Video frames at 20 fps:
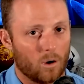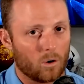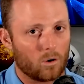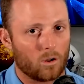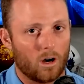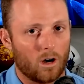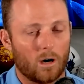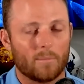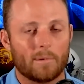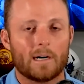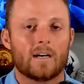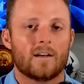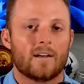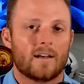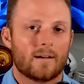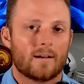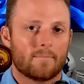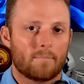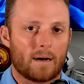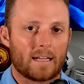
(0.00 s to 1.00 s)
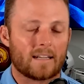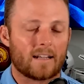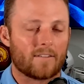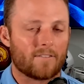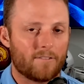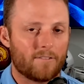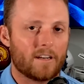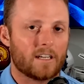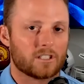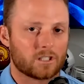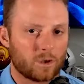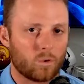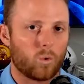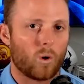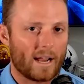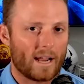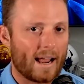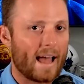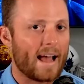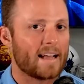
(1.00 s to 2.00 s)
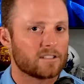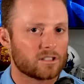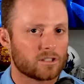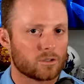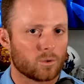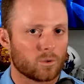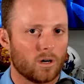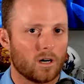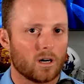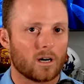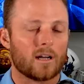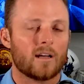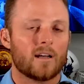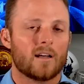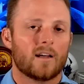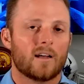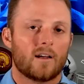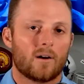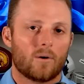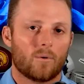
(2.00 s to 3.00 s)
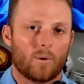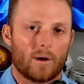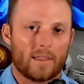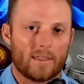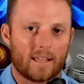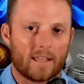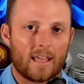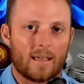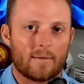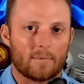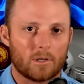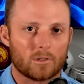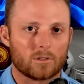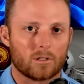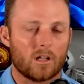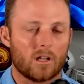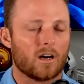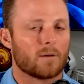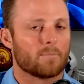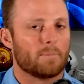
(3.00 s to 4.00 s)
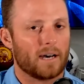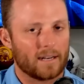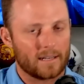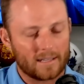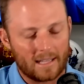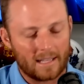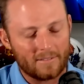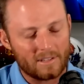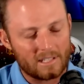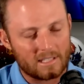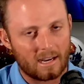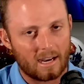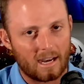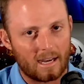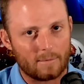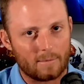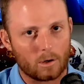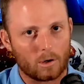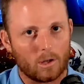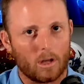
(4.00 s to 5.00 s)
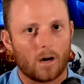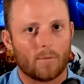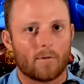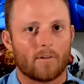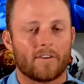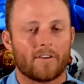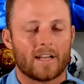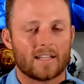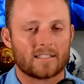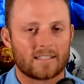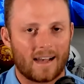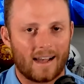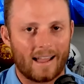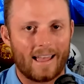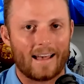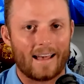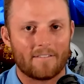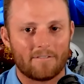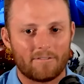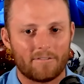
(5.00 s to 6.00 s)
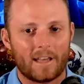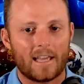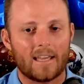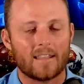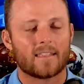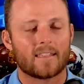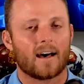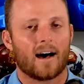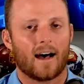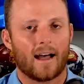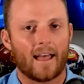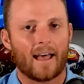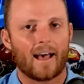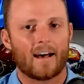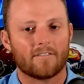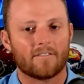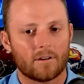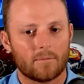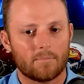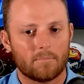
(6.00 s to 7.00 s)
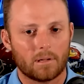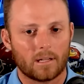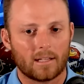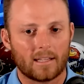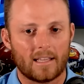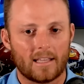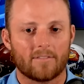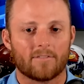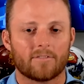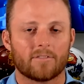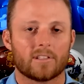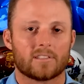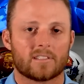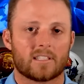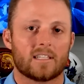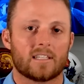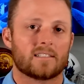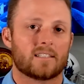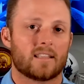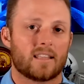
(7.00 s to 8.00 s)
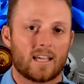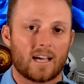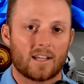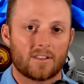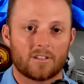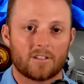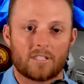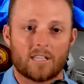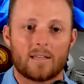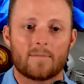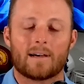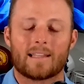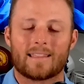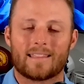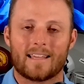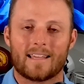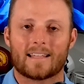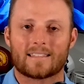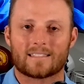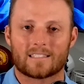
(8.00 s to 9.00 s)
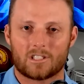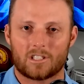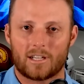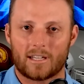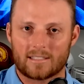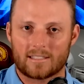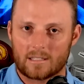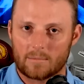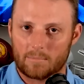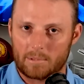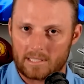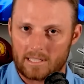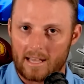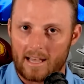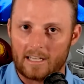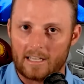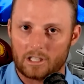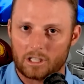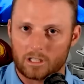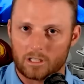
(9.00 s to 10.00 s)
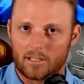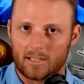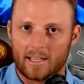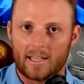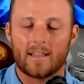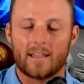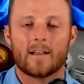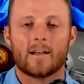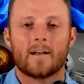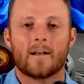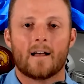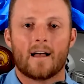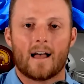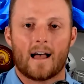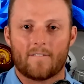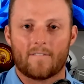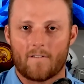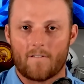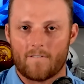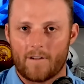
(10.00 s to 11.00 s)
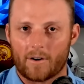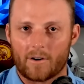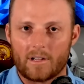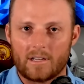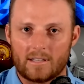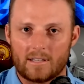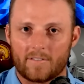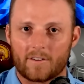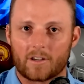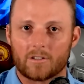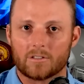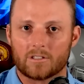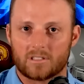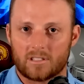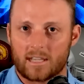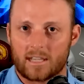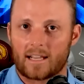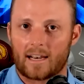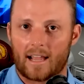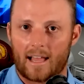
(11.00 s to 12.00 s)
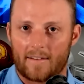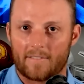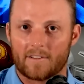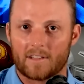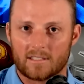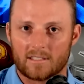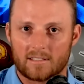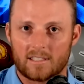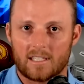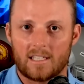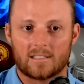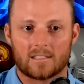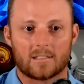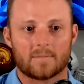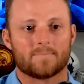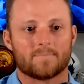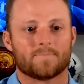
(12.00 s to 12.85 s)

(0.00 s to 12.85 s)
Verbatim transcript: Oklahoma, might not finish quite as strong when the game goes along, but give it time, Oklahoma fans. I have faith. I have belief. Let's get to the other team I think has a chance to potentially have a very difficult second half of the season.